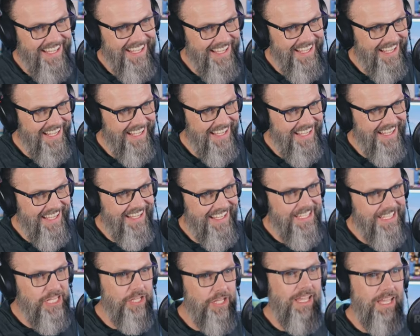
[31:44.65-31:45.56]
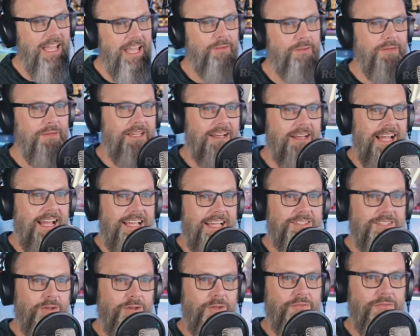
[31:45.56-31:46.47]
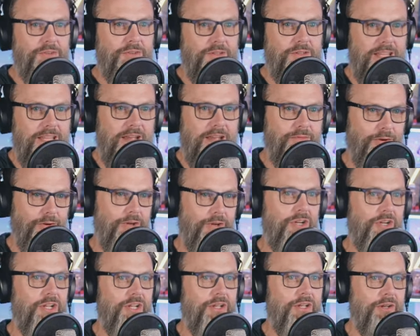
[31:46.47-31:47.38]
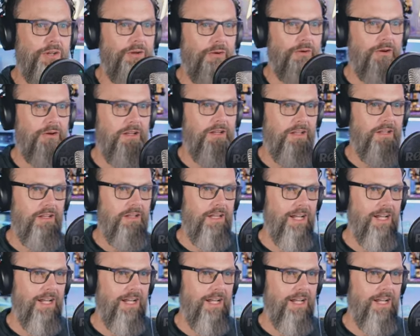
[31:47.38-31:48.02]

hey, you can't be an asshole if you never knew.